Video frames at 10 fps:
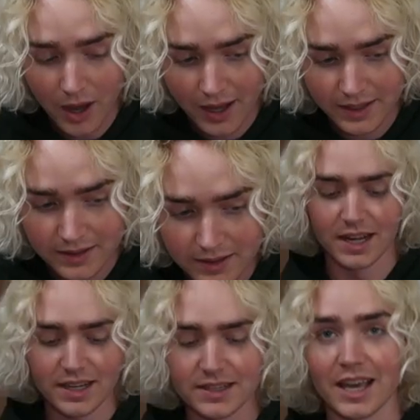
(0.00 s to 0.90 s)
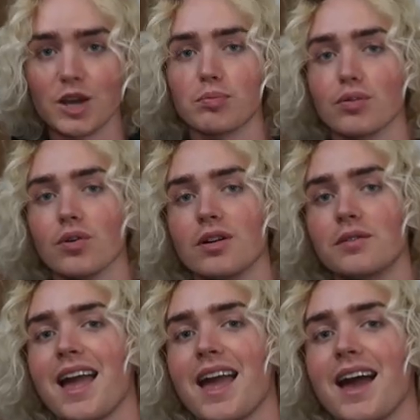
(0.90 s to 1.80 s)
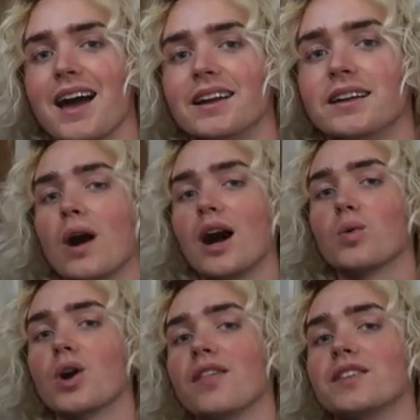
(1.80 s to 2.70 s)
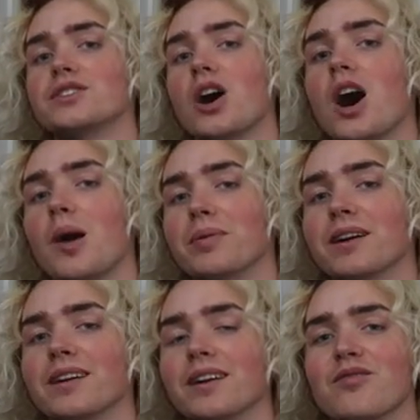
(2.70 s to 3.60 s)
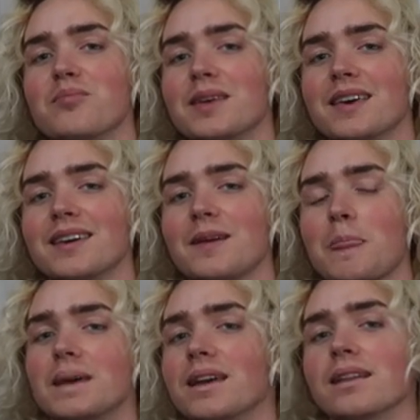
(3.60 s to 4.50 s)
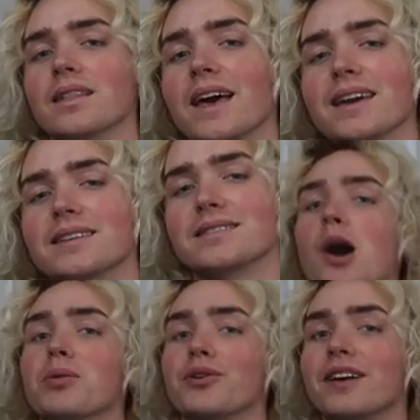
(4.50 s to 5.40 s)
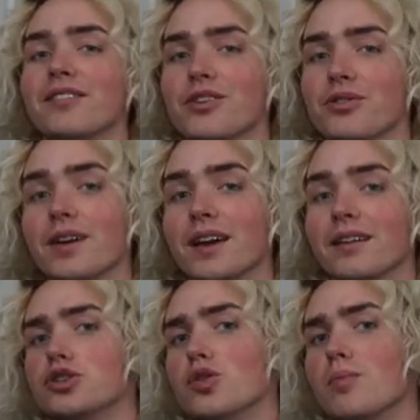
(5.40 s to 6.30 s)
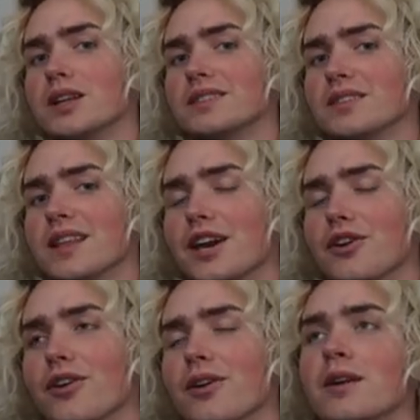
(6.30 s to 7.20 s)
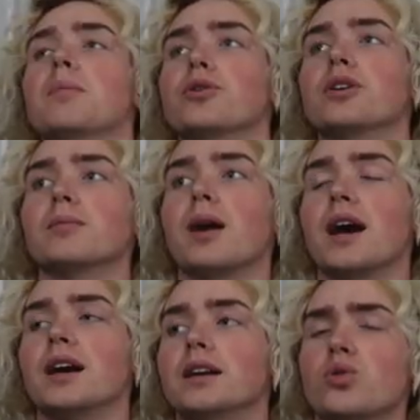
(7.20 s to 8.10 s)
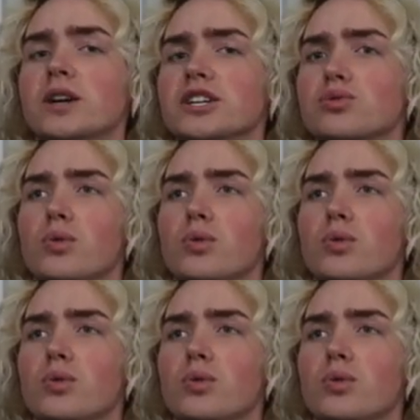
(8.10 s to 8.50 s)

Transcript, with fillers: But it is April, and while we're on the topic of me being late, uploading everything two months later, uploading my twenty